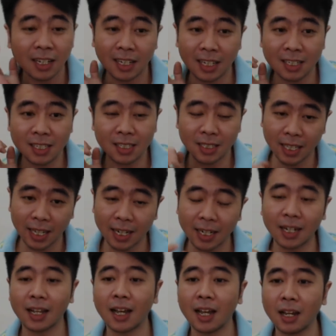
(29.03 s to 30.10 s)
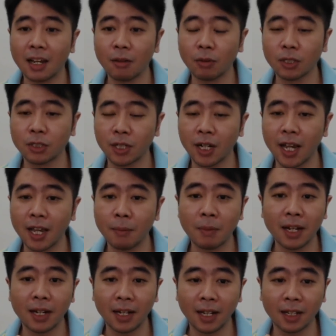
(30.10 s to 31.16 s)
Instead, I will try
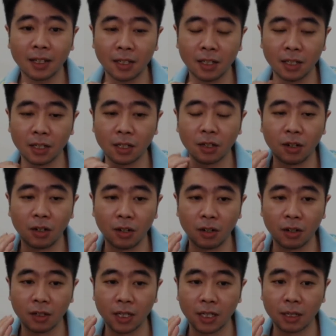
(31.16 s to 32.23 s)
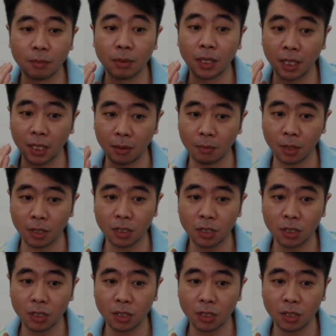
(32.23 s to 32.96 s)
my luck here on the Behemoth.